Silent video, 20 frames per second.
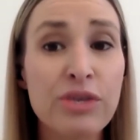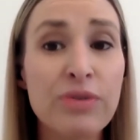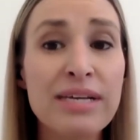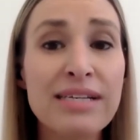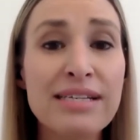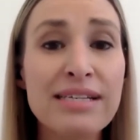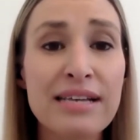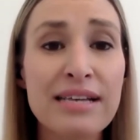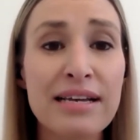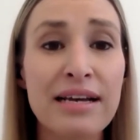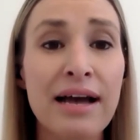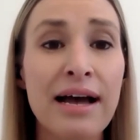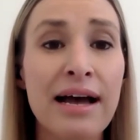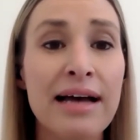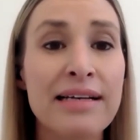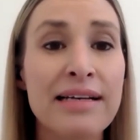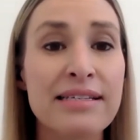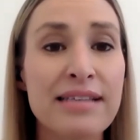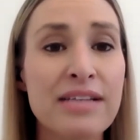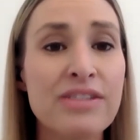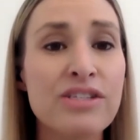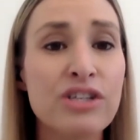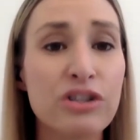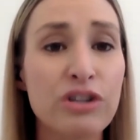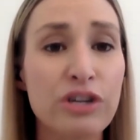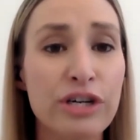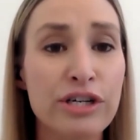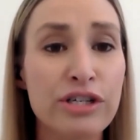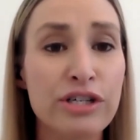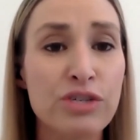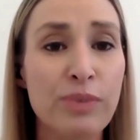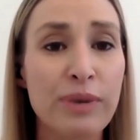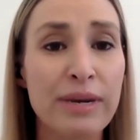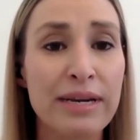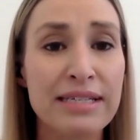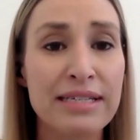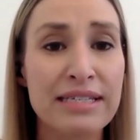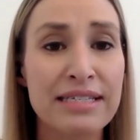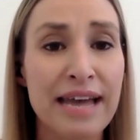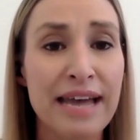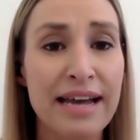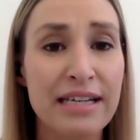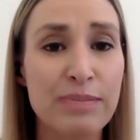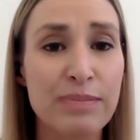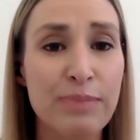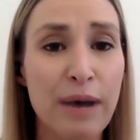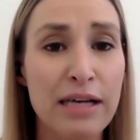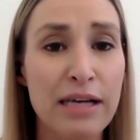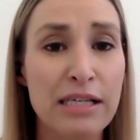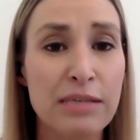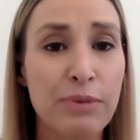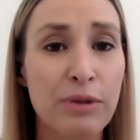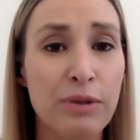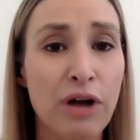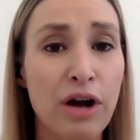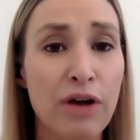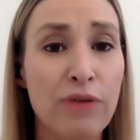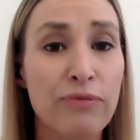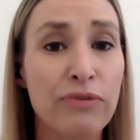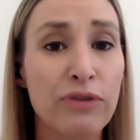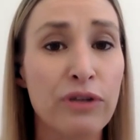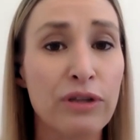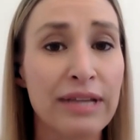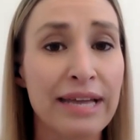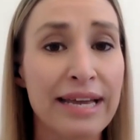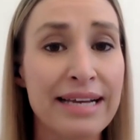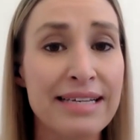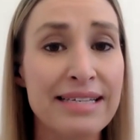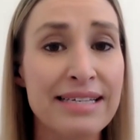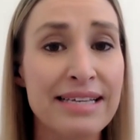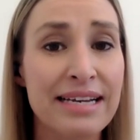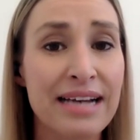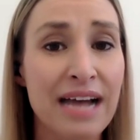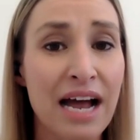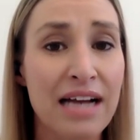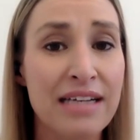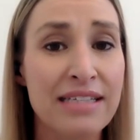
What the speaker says: So this sends alerts when it detects possible harmful links and